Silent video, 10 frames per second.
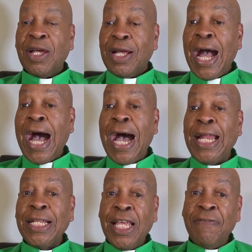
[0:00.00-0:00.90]
God
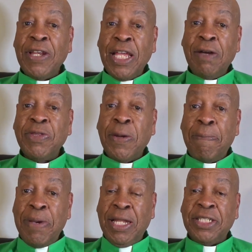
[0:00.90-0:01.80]
had given him the
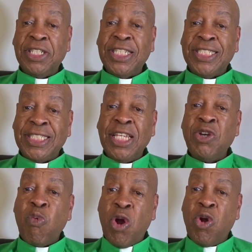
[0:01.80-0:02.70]
ability to see
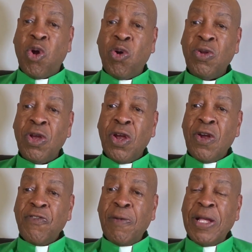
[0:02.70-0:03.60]
the world
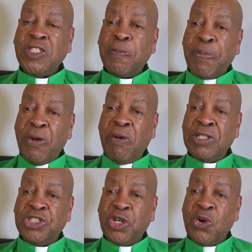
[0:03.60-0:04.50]
from a
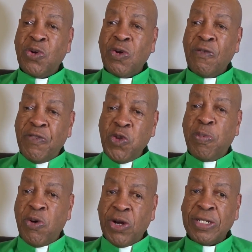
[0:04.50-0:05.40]
spiritual
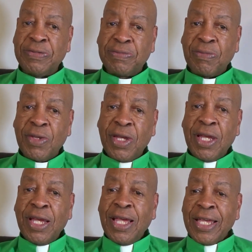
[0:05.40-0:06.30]
viewpoint.
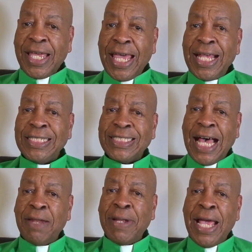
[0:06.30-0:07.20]
King
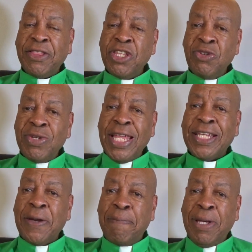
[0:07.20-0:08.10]
Solomon had the
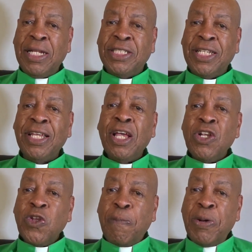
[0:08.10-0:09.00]
unique ability
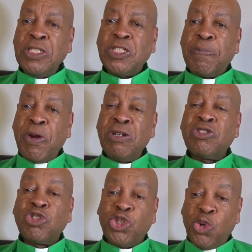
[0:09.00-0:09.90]
to put
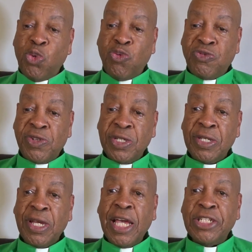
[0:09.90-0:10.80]
spiritual truths
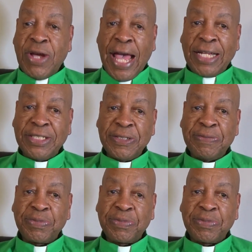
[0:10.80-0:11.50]
into action.